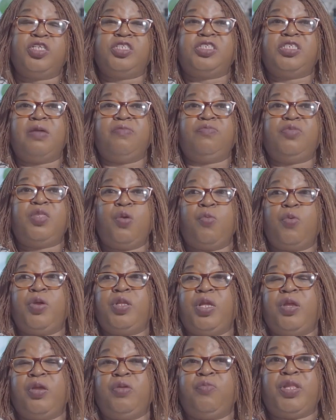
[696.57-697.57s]
The same thing
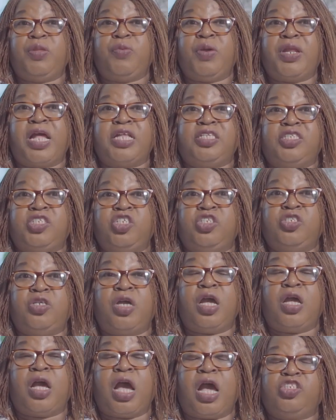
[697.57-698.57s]
when I teach
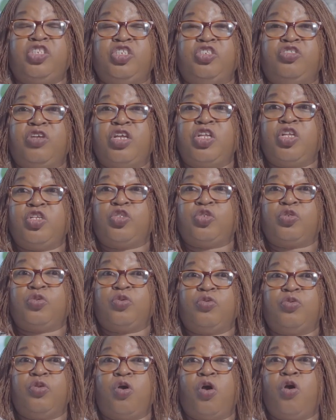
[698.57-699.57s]
our children in
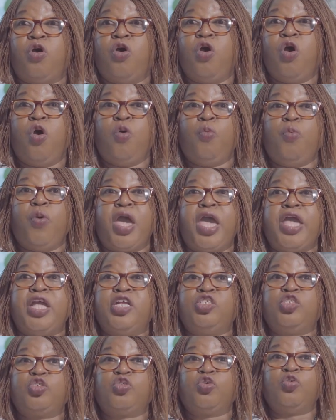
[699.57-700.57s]
school, or we're
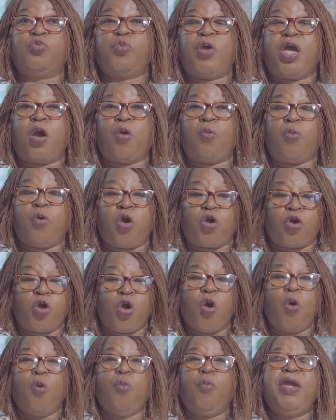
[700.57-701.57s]
in school, we're at
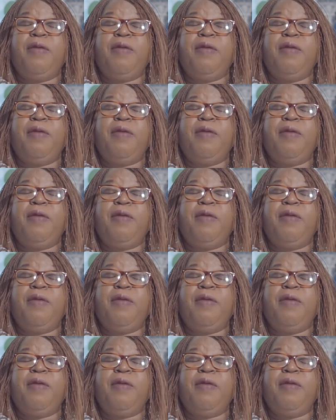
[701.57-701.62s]
work.